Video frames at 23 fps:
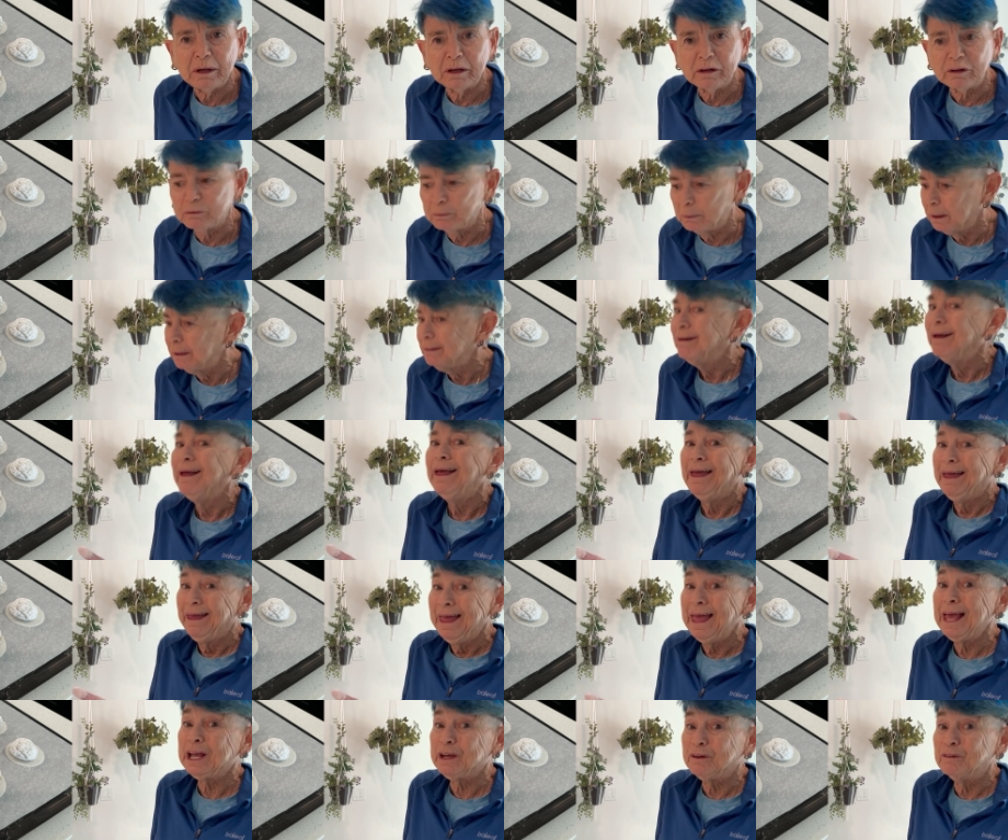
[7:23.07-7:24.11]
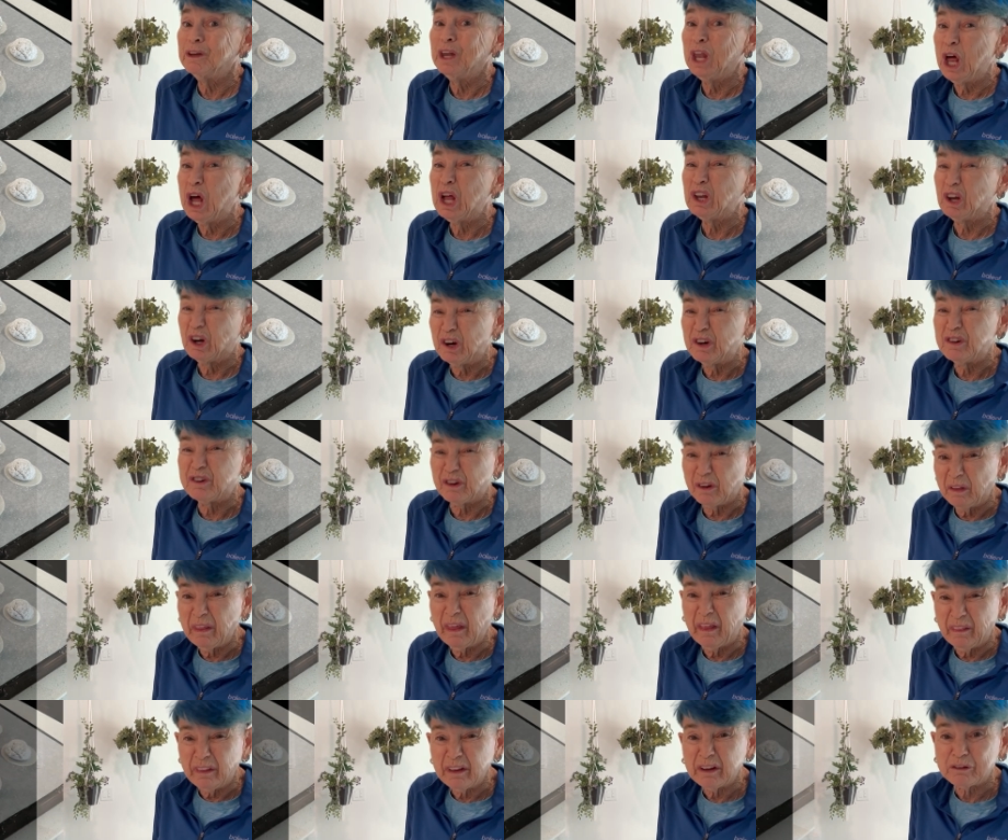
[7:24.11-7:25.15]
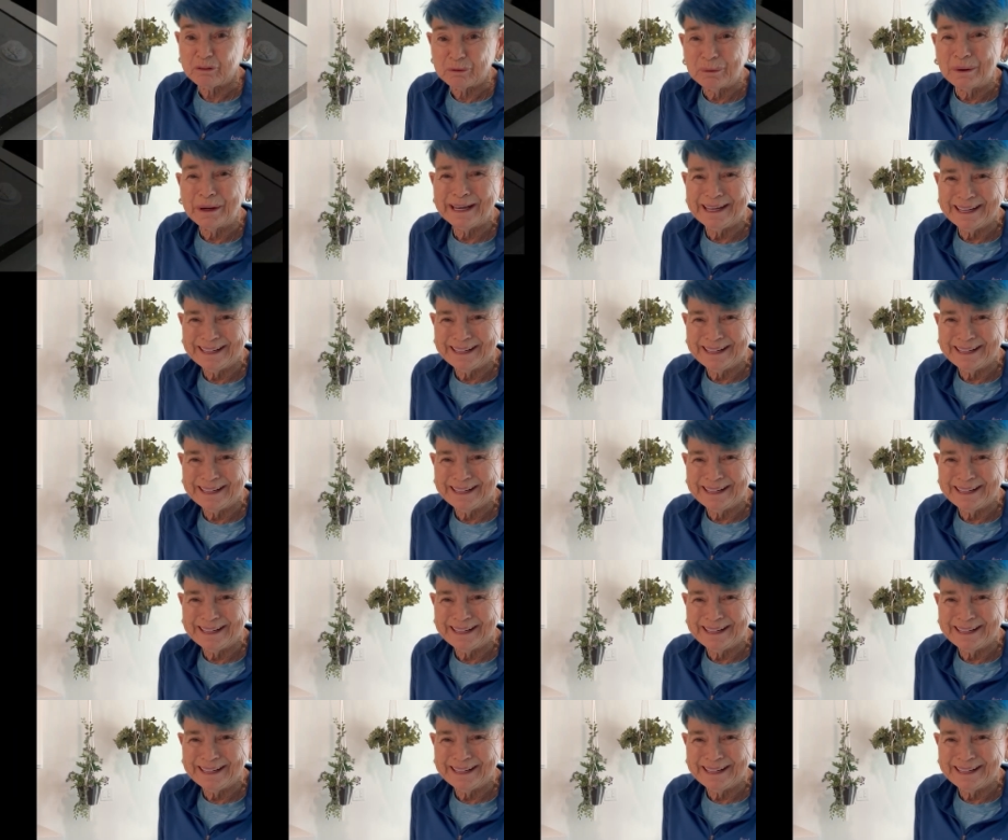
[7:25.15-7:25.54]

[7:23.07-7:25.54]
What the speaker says: is, but heck of a lot larger than this one.